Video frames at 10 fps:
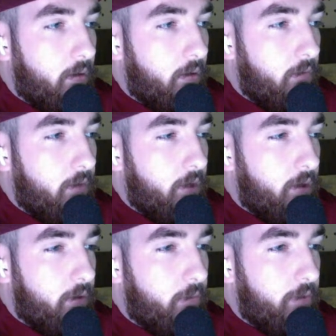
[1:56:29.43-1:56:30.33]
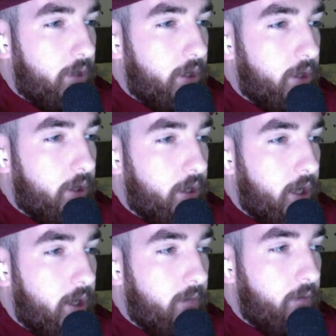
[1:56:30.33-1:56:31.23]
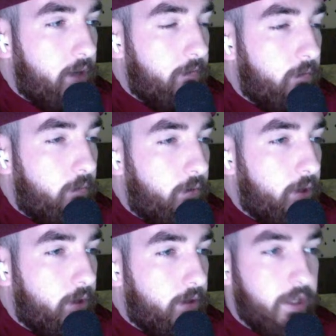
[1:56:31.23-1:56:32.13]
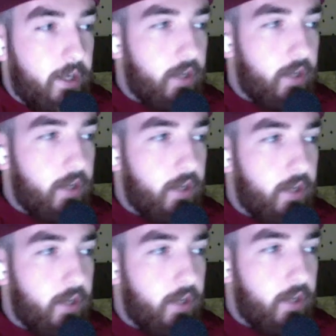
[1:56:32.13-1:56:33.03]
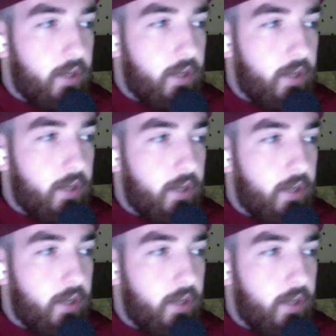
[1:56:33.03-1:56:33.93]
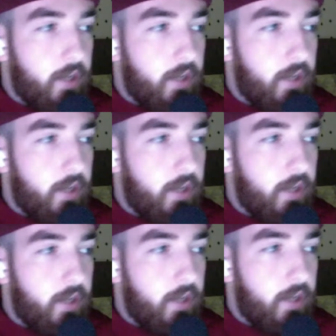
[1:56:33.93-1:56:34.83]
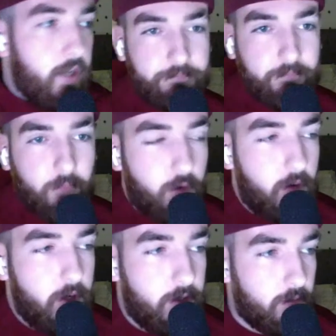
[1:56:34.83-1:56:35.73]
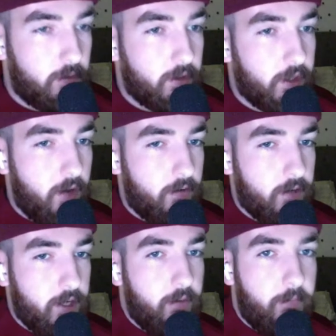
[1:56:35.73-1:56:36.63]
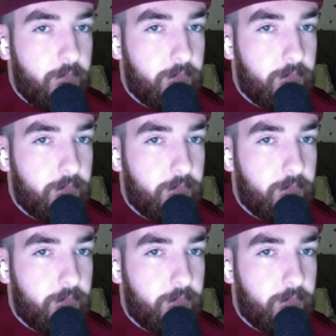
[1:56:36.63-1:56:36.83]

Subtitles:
They recycle possession again. They might have one more chance to get it in. The referee's still not even looking at his watch. Not quite sure what's going on here.